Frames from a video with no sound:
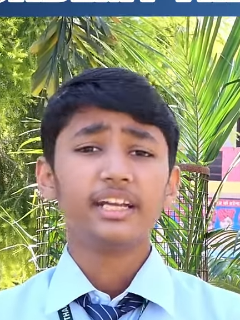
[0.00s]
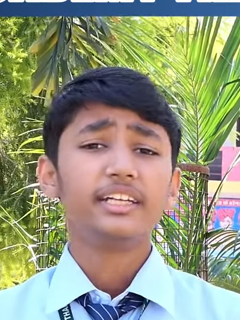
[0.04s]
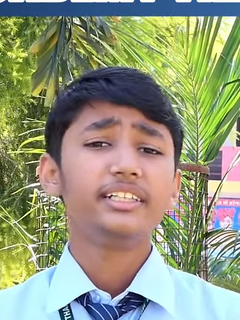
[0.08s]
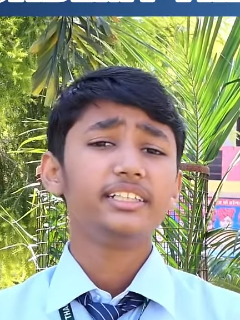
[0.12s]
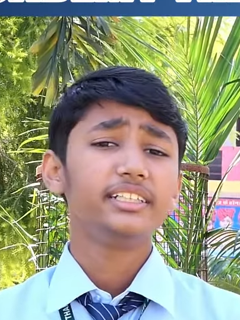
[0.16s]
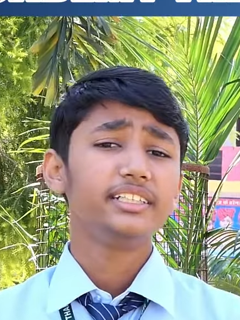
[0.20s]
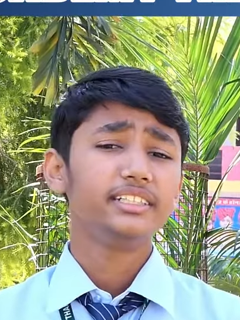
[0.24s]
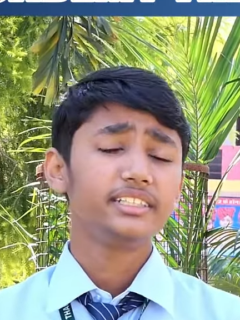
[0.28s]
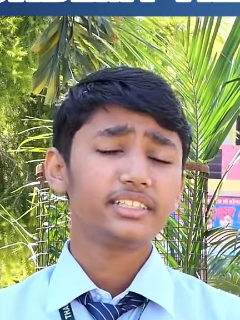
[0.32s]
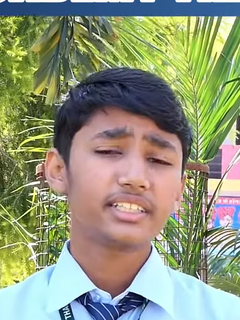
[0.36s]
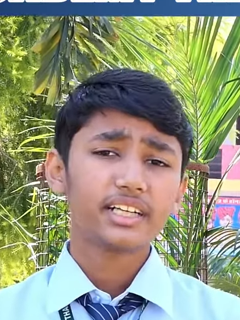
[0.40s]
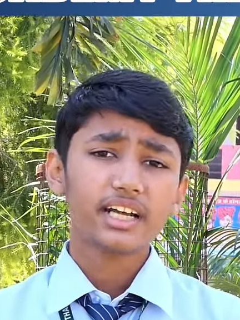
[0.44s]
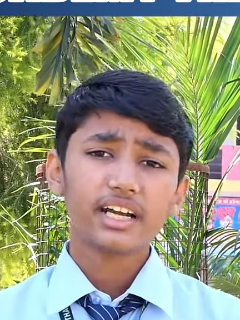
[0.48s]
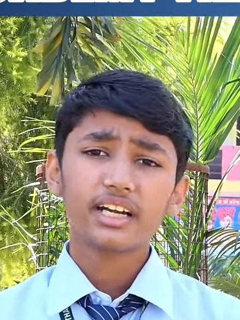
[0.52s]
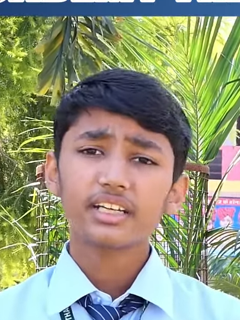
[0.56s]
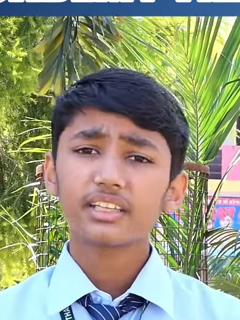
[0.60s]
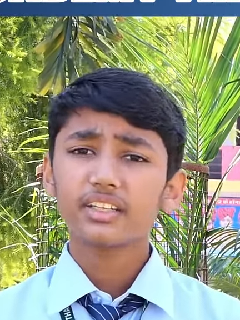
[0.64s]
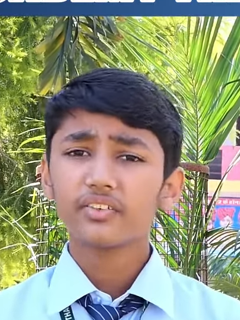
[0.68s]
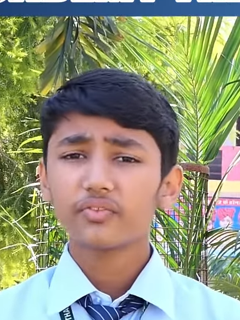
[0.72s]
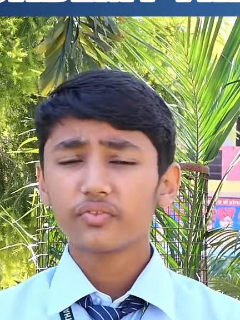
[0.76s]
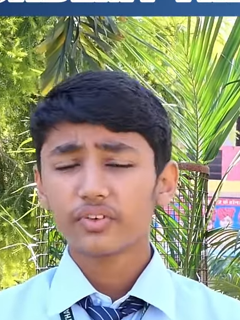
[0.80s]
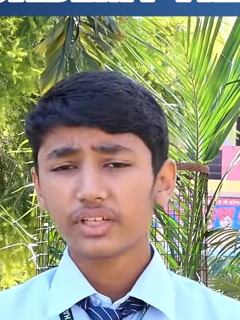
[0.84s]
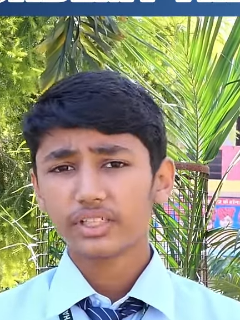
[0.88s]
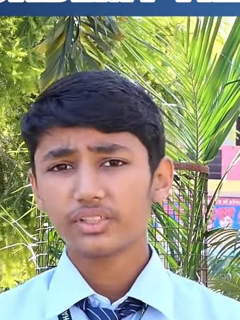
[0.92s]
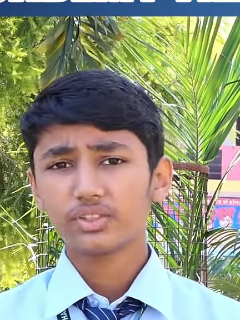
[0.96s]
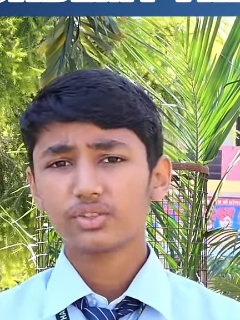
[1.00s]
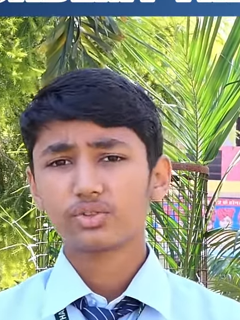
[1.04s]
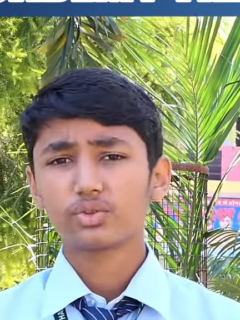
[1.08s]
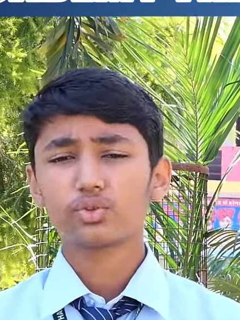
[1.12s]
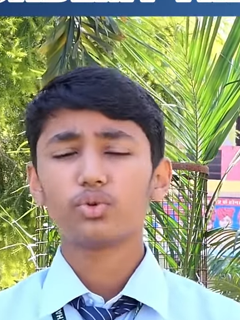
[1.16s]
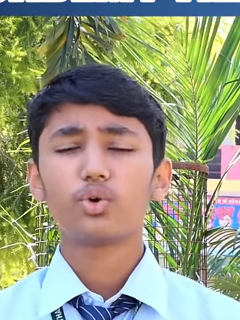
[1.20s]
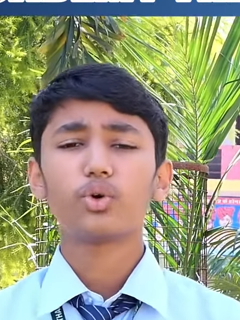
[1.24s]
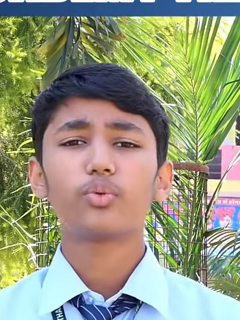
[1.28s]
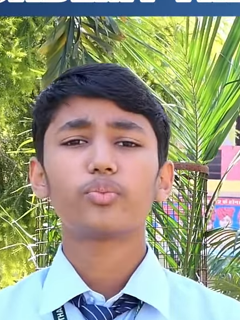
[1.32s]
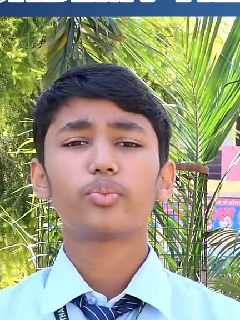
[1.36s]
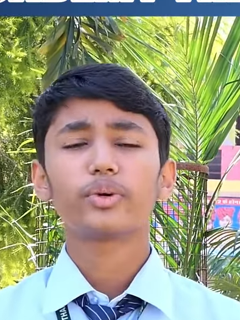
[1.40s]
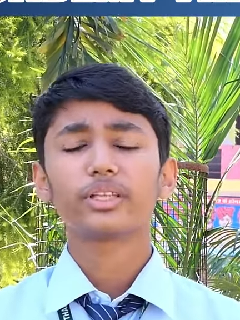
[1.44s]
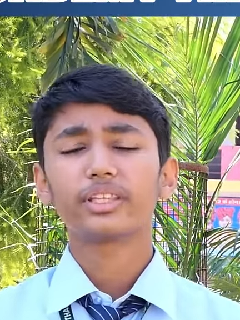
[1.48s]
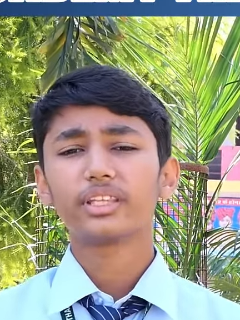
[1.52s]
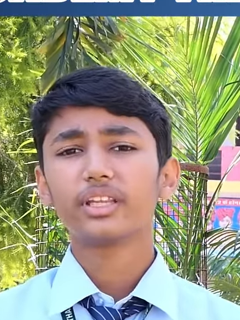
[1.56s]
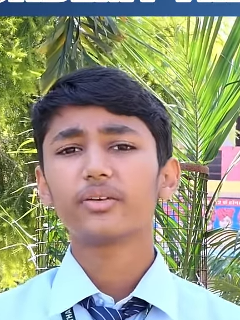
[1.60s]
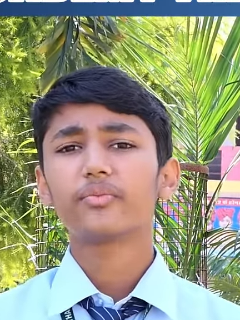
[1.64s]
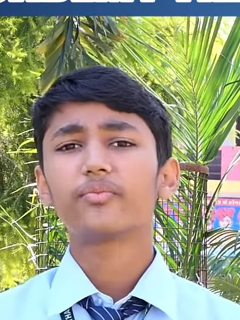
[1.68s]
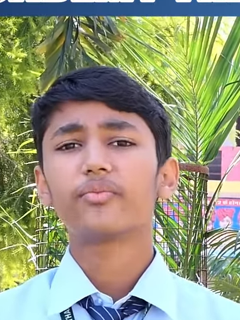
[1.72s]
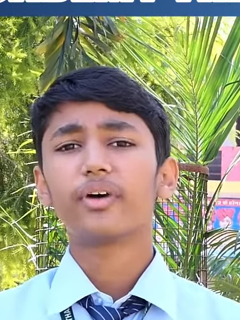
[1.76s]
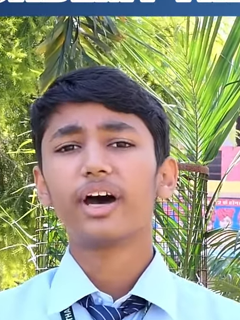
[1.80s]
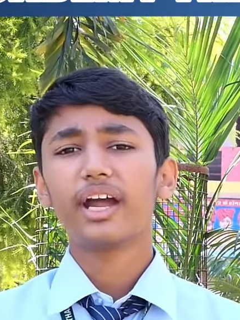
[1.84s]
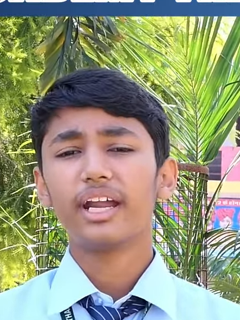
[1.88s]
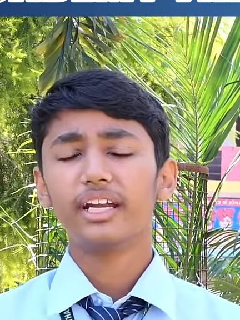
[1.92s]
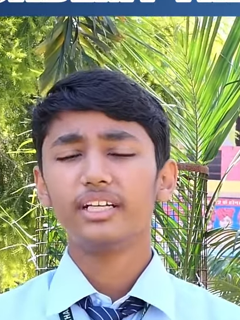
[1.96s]
Teachers are the ones who open the
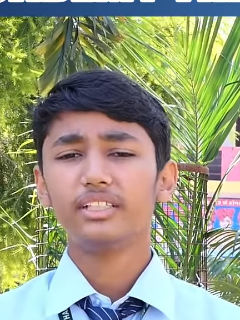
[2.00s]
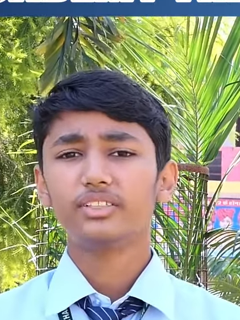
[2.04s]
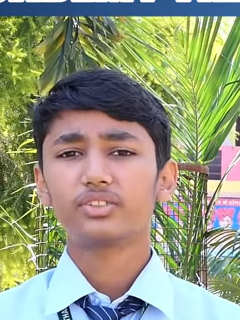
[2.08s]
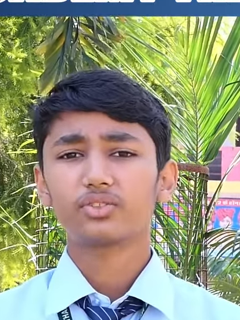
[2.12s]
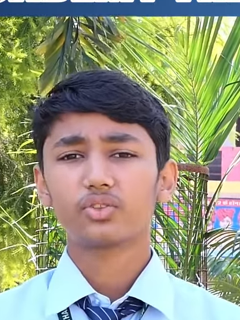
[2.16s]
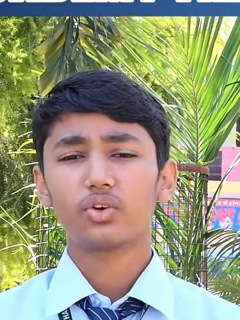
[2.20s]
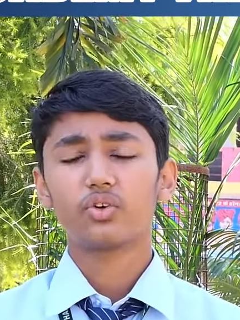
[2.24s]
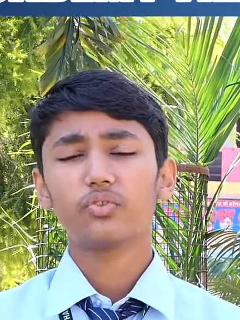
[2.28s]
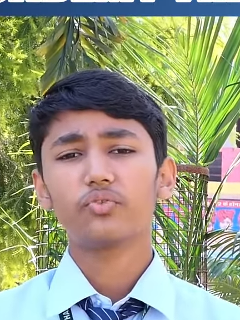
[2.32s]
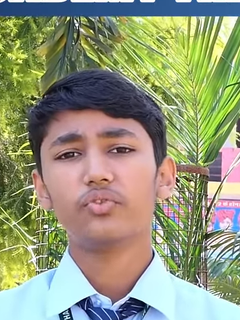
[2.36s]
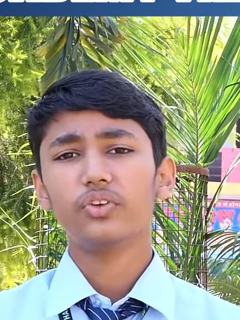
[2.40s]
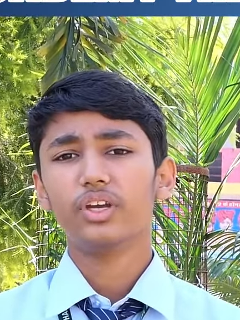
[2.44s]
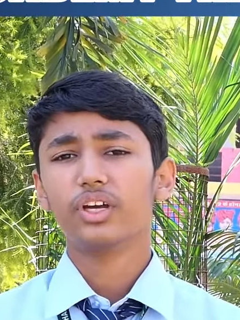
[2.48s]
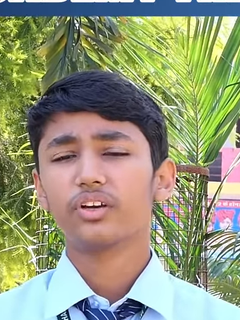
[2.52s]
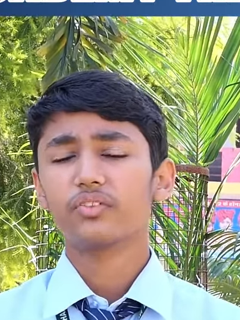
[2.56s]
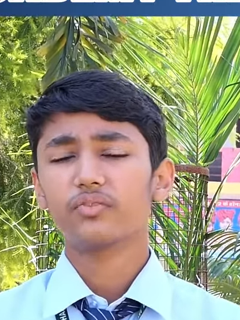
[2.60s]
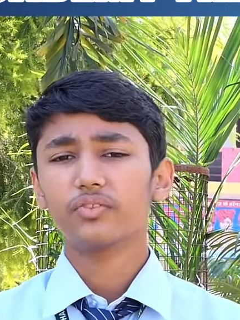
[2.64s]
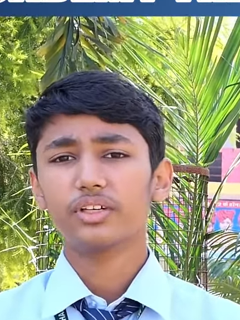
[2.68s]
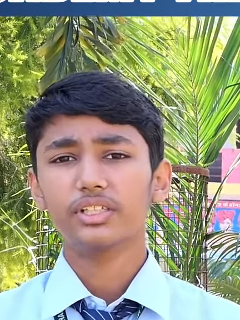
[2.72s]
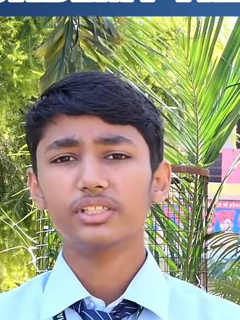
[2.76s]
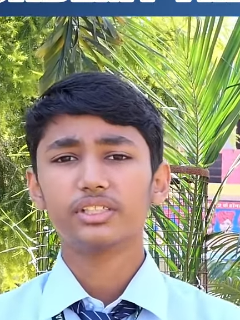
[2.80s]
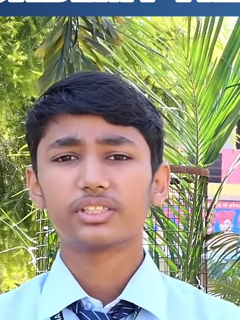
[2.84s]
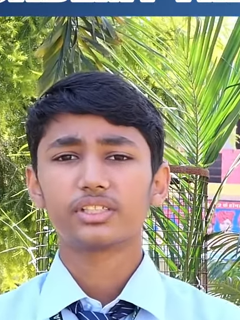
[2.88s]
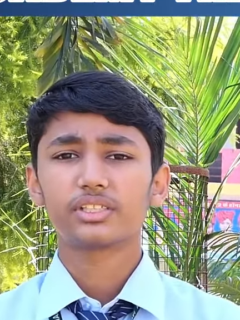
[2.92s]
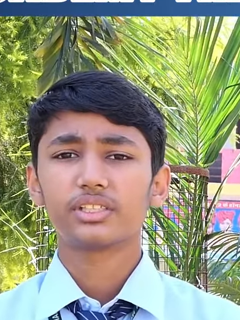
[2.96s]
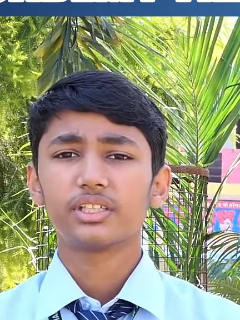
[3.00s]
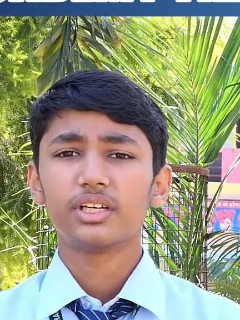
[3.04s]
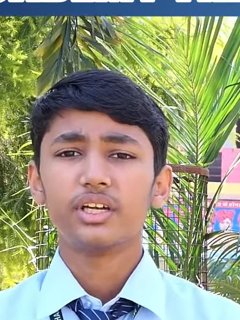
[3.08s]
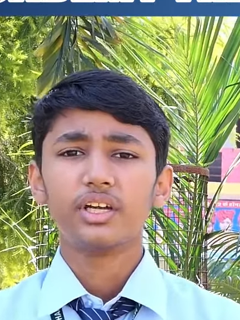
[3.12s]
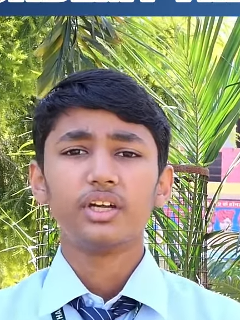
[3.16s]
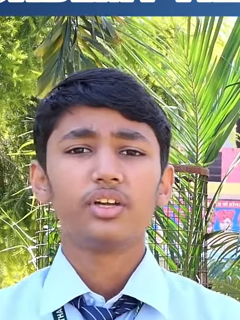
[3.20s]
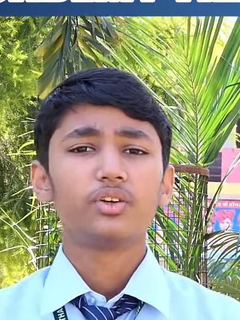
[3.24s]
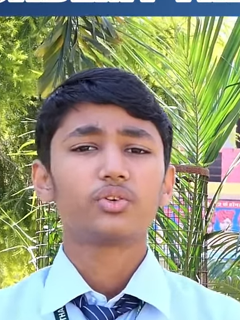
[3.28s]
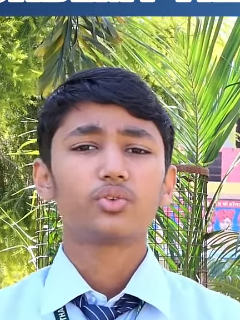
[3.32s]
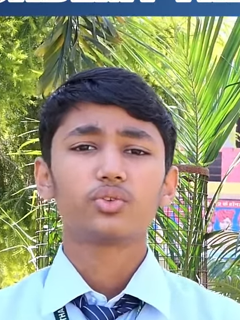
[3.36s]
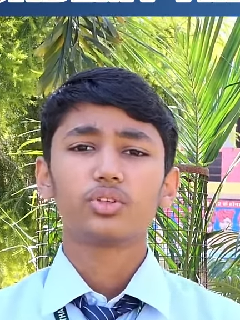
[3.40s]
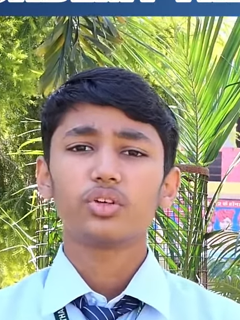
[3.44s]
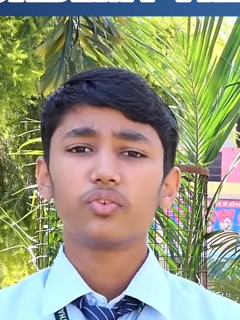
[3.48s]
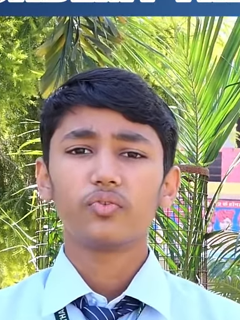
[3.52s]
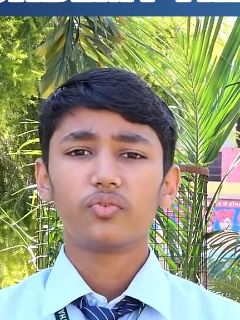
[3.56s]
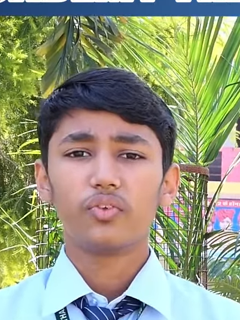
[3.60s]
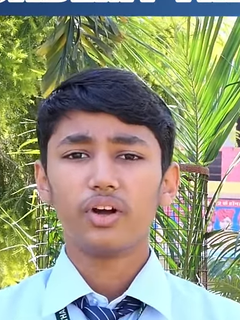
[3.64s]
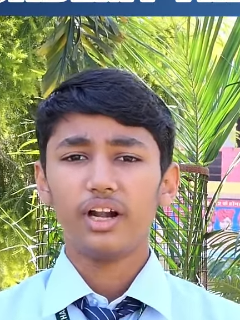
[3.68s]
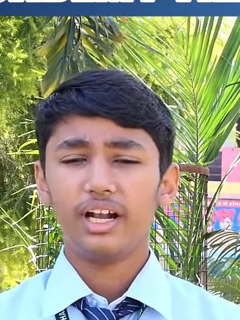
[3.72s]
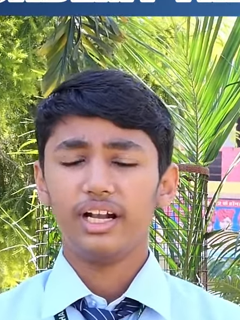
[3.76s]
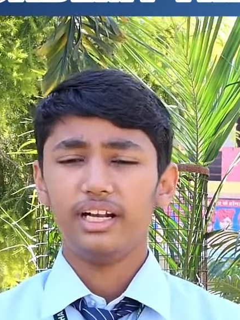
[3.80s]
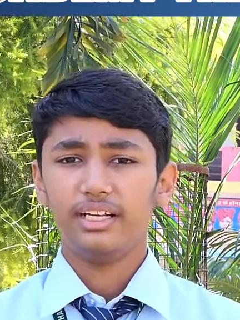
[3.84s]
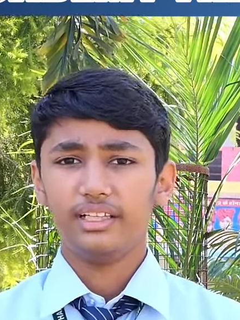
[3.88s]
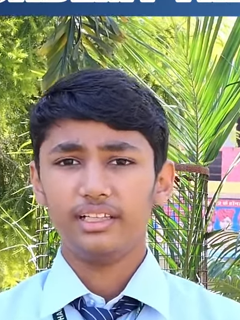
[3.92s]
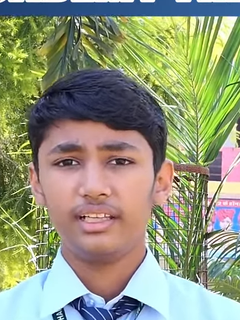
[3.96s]
minds of young ones to the
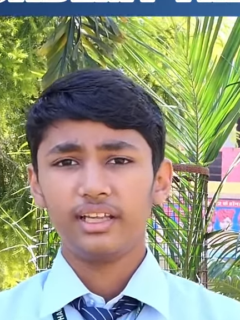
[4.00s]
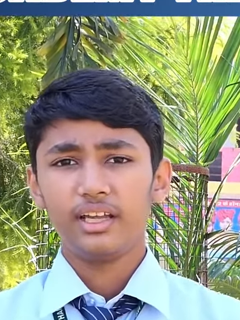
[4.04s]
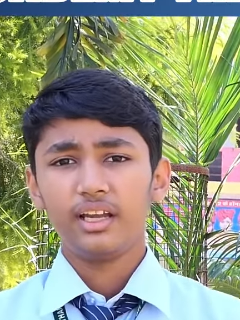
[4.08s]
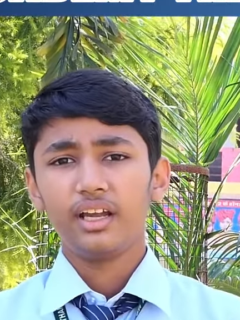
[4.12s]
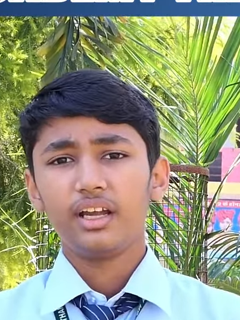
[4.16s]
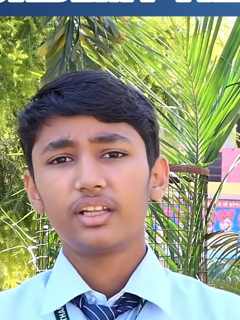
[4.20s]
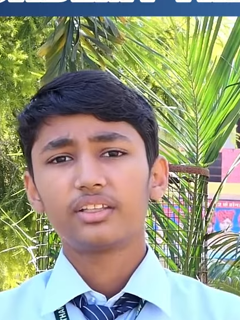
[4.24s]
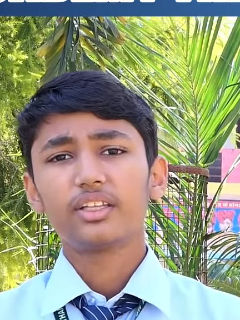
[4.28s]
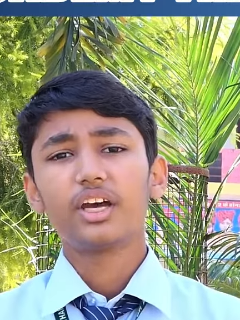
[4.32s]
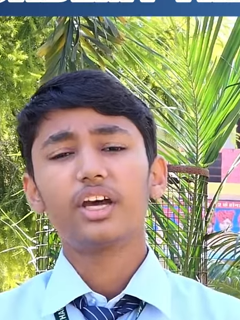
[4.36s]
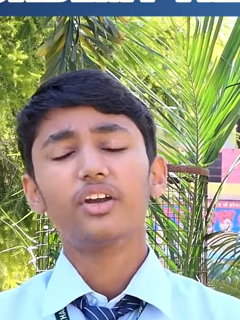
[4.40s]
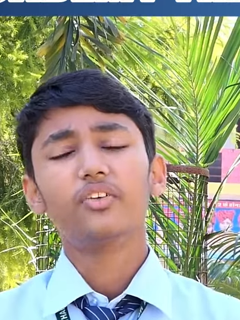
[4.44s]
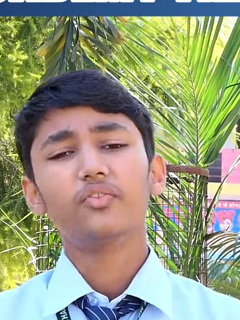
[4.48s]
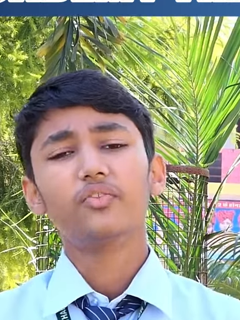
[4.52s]
world. The